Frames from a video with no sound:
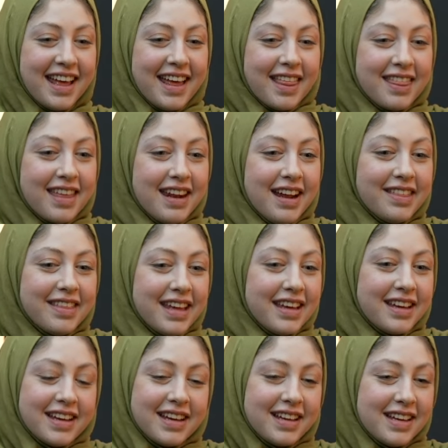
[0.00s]
then i
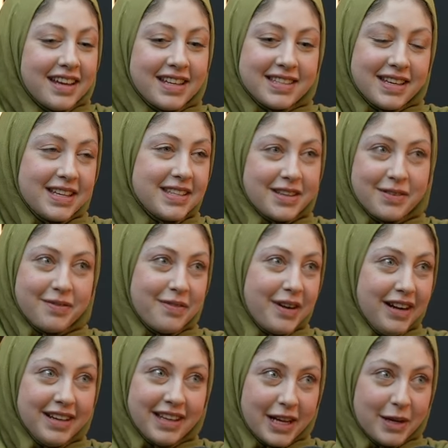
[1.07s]
think it's it's a
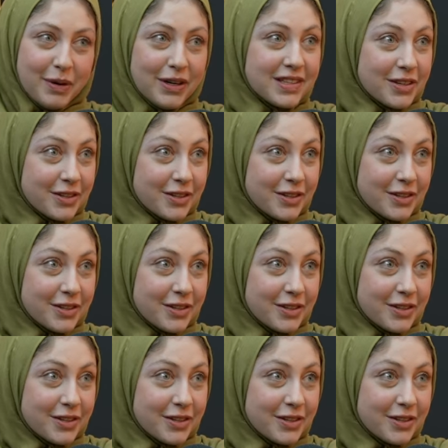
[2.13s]
very like personal